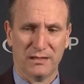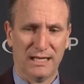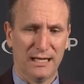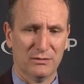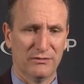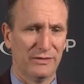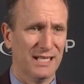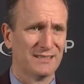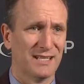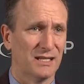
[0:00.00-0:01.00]
now the
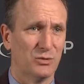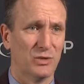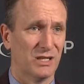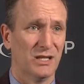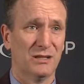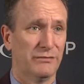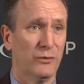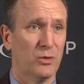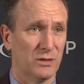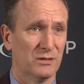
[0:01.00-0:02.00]
finance guy who cannot
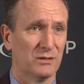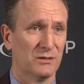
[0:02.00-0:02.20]
afford